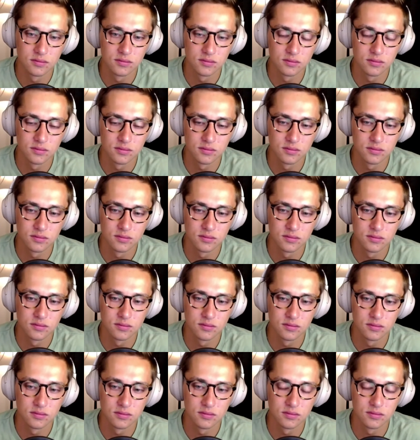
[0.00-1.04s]

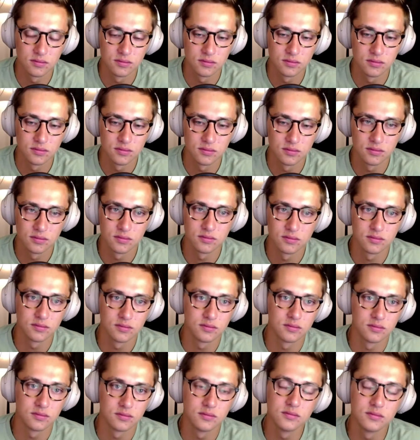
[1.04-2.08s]

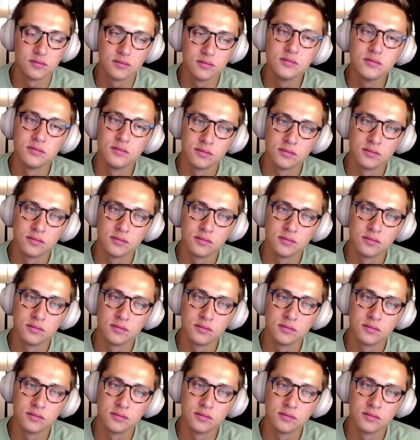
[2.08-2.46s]
(silent)